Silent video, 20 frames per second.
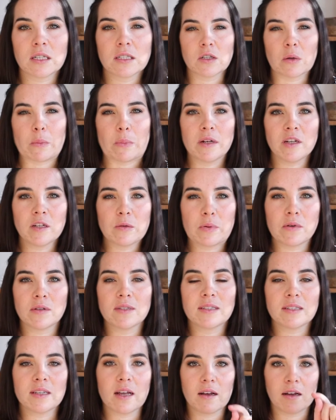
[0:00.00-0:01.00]
So bullet
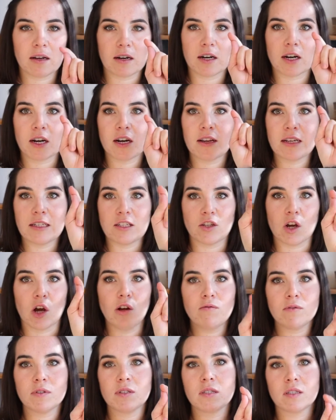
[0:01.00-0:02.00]
points are
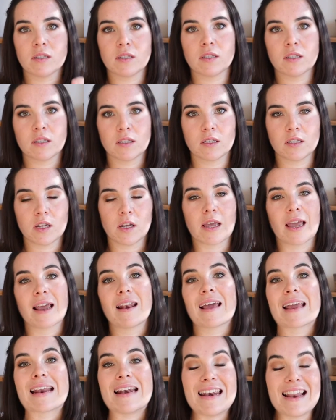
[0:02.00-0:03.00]
dots, okay,
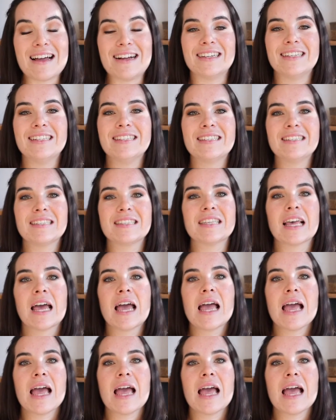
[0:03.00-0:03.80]
like lines.